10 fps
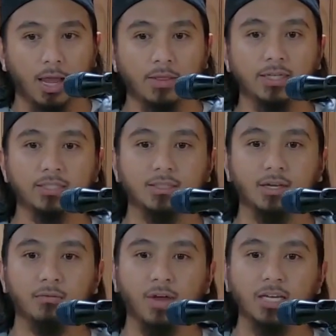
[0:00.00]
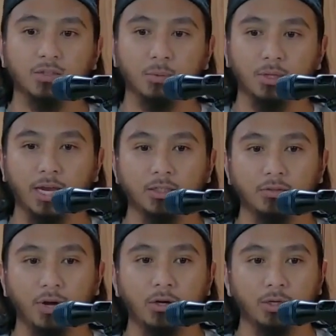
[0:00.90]
And this is the investment that
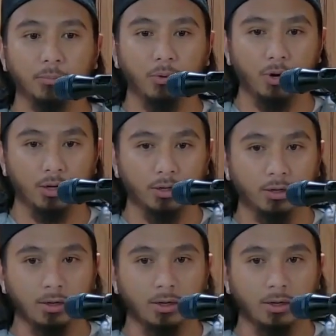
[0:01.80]
is very important.